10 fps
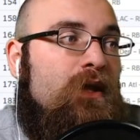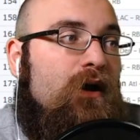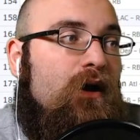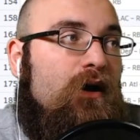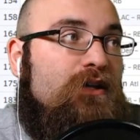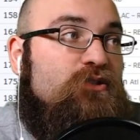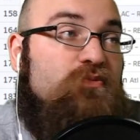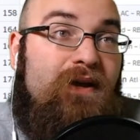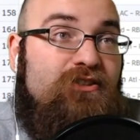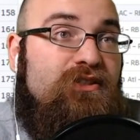
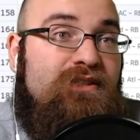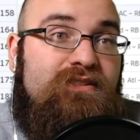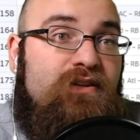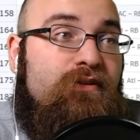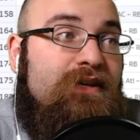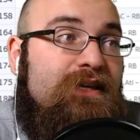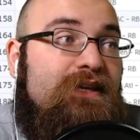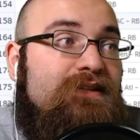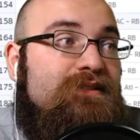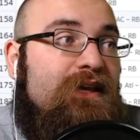especially considering he
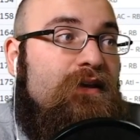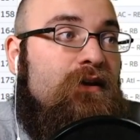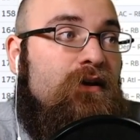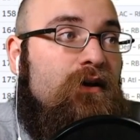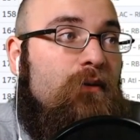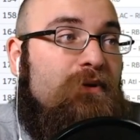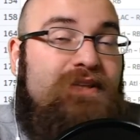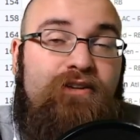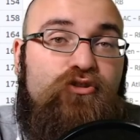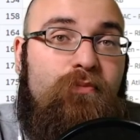is a
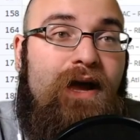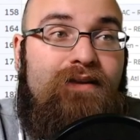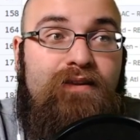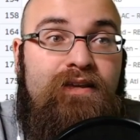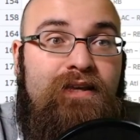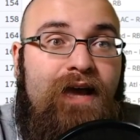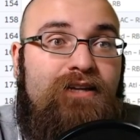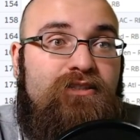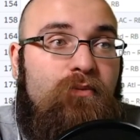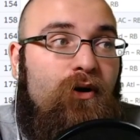potential back that can
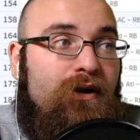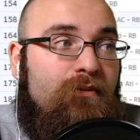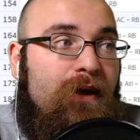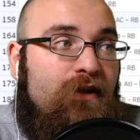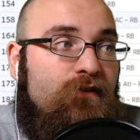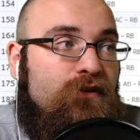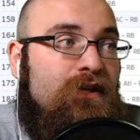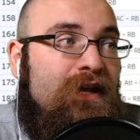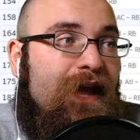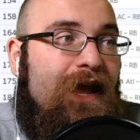catch the ball out of the backfield,
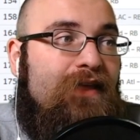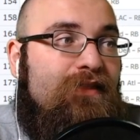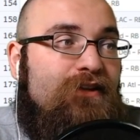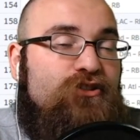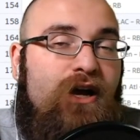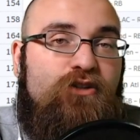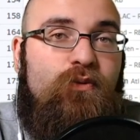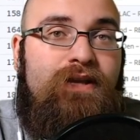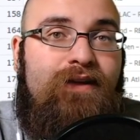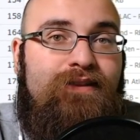and that
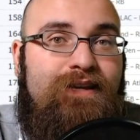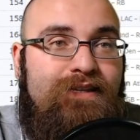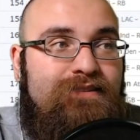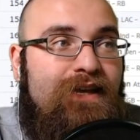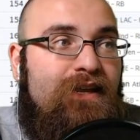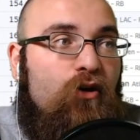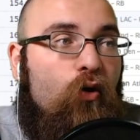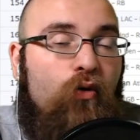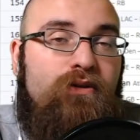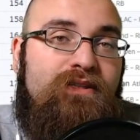Joshua Kelly is getting
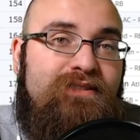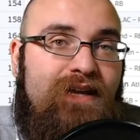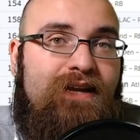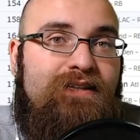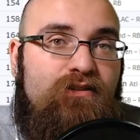only second